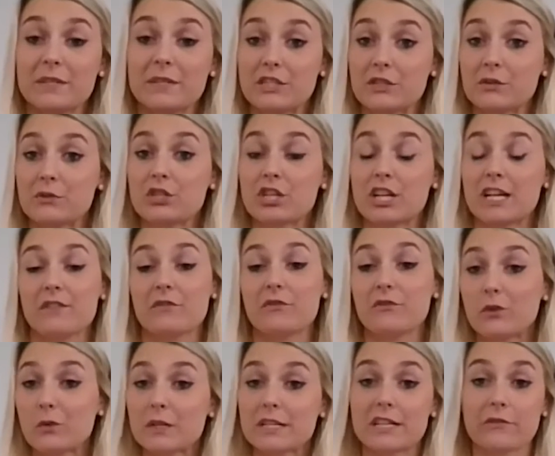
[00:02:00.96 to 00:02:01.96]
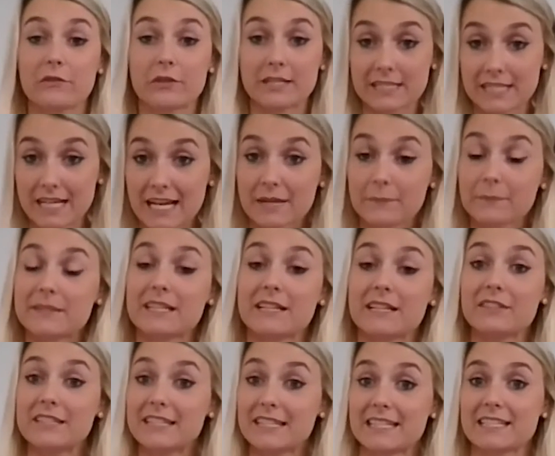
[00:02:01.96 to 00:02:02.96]
we do train four different types
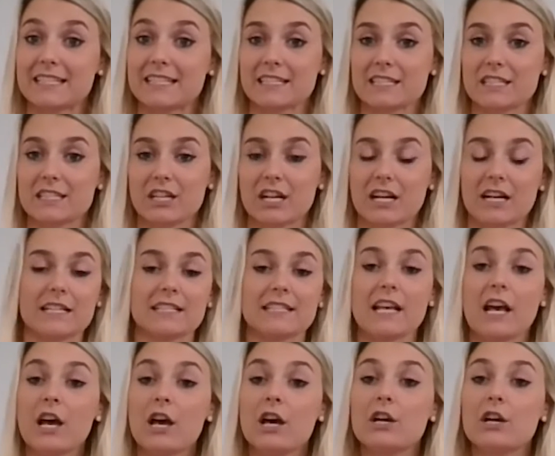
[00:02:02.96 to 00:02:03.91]
of assistance dogs.